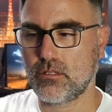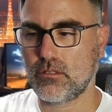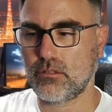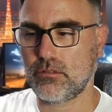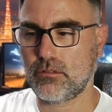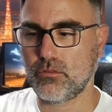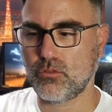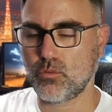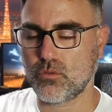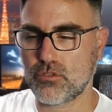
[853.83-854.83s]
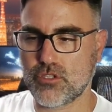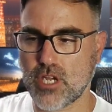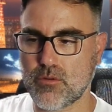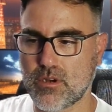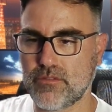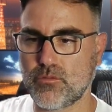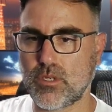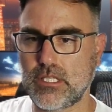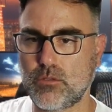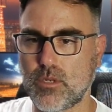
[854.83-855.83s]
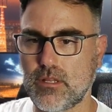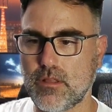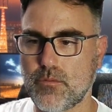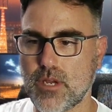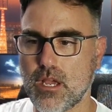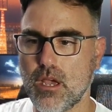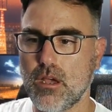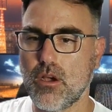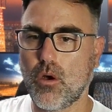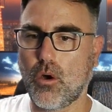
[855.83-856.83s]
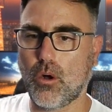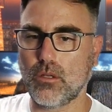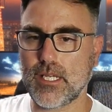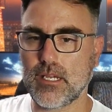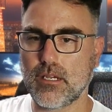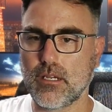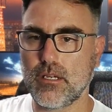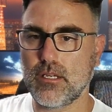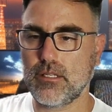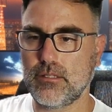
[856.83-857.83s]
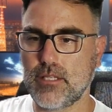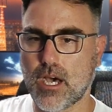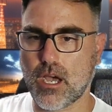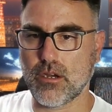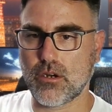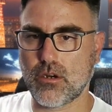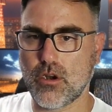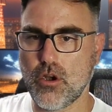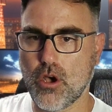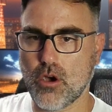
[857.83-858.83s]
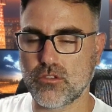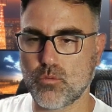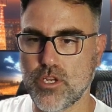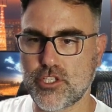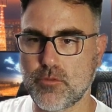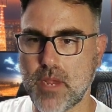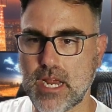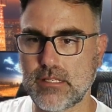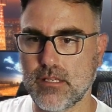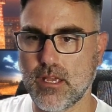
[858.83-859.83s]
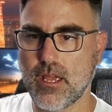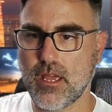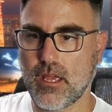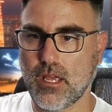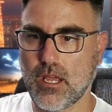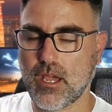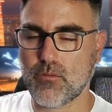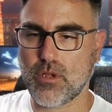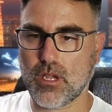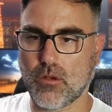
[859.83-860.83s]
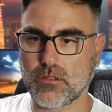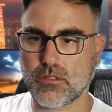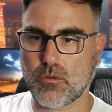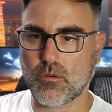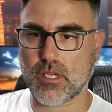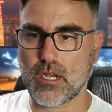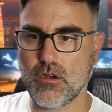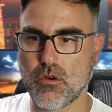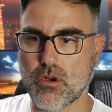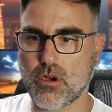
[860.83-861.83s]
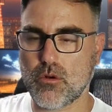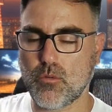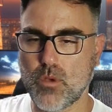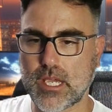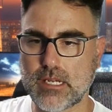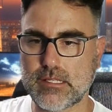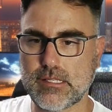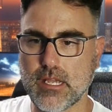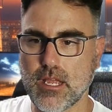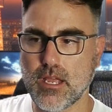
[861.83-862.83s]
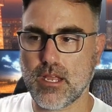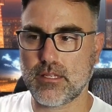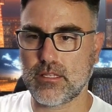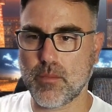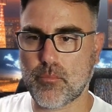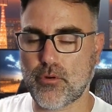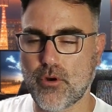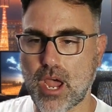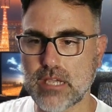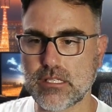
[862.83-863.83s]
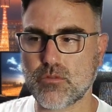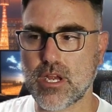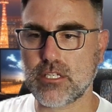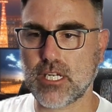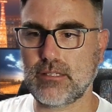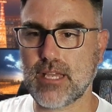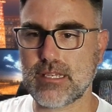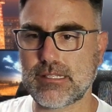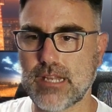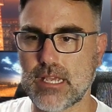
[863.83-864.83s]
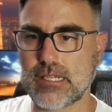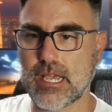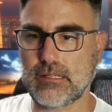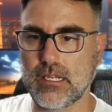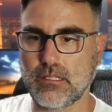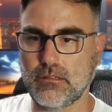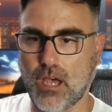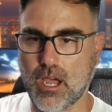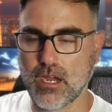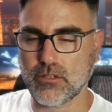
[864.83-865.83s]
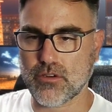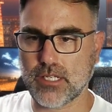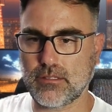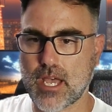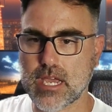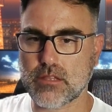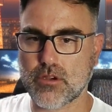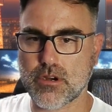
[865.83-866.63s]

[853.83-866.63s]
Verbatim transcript: to January of 2023, holding the higher lows, which means, and we also can look, we can see that the price range on Tesla is getting tighter and tighter.